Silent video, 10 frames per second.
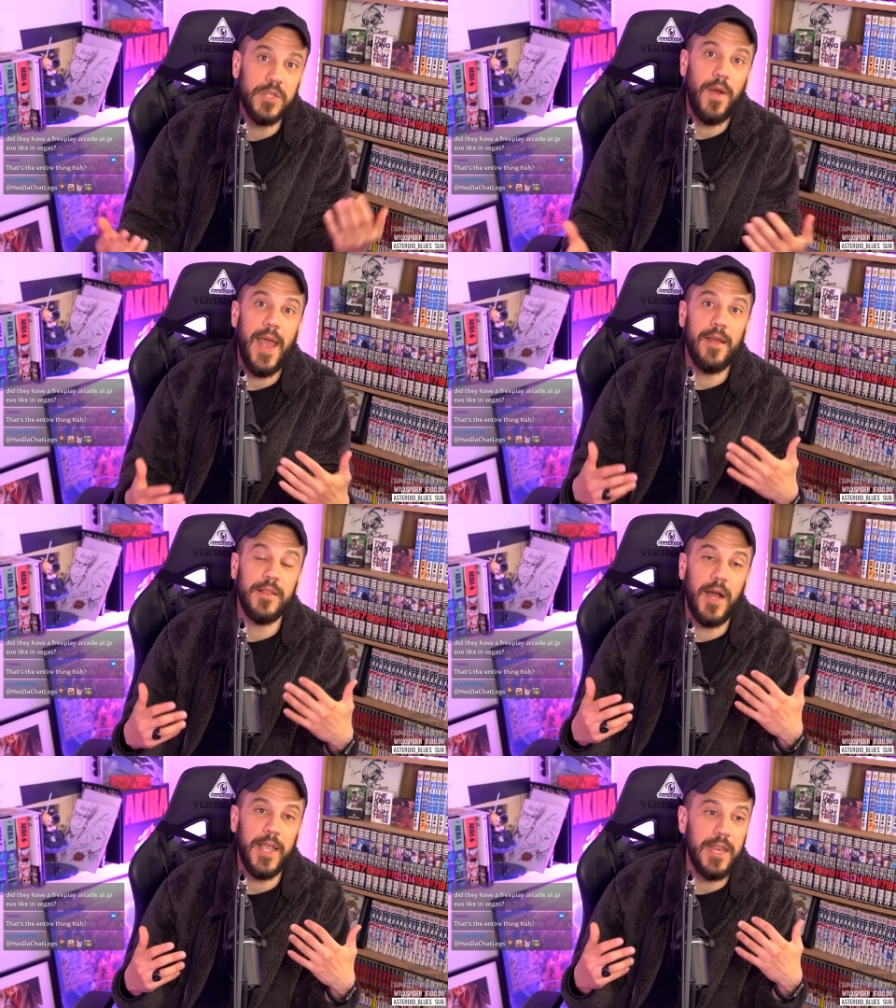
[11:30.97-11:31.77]
So
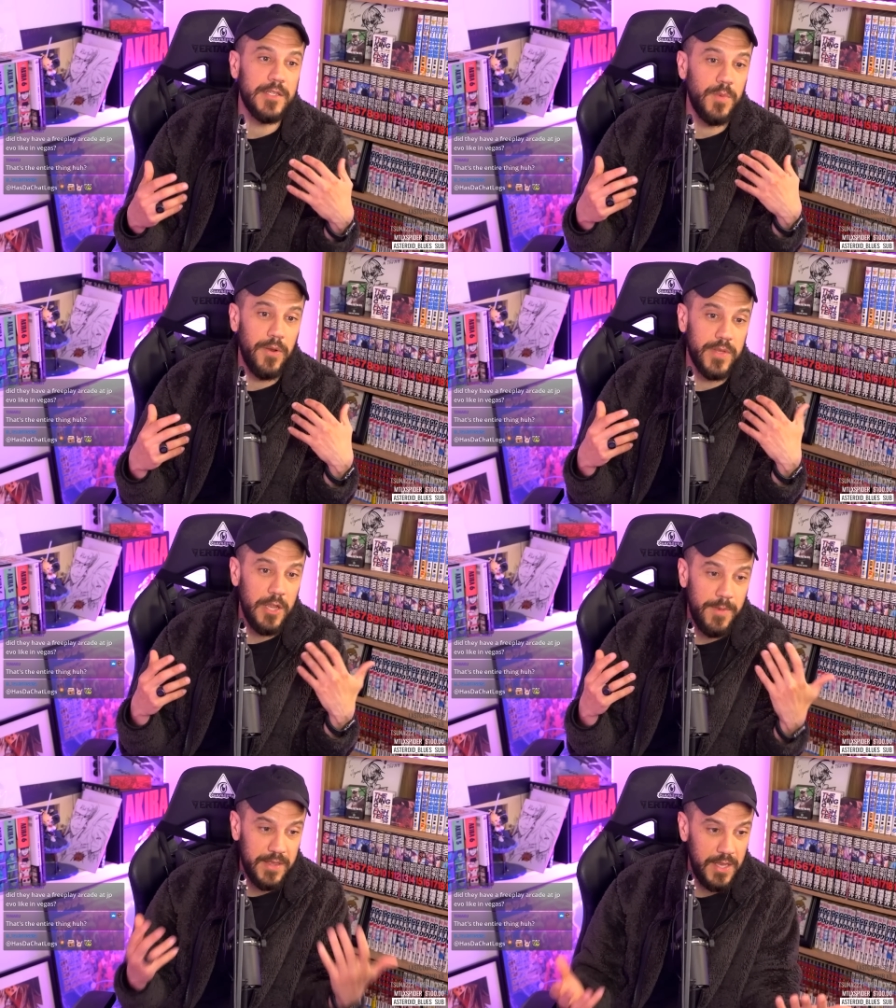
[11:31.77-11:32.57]
again, this is what I'm gonna
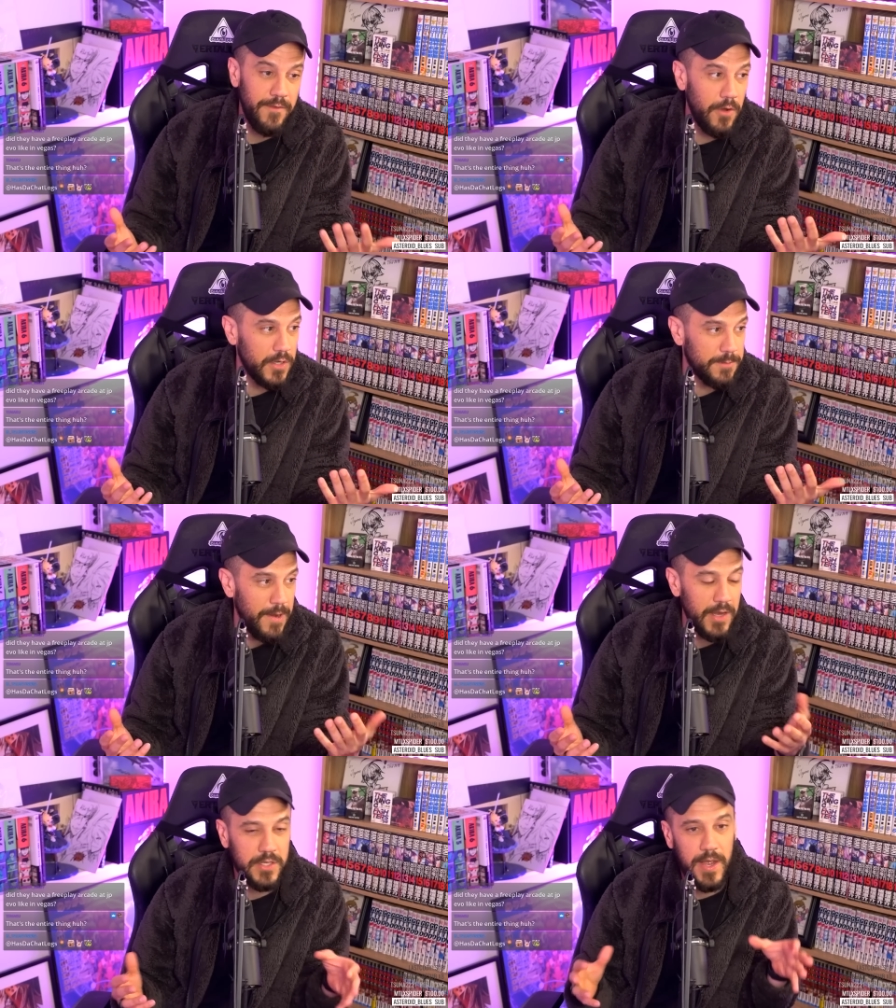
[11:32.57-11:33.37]
tell you about the Evo experience.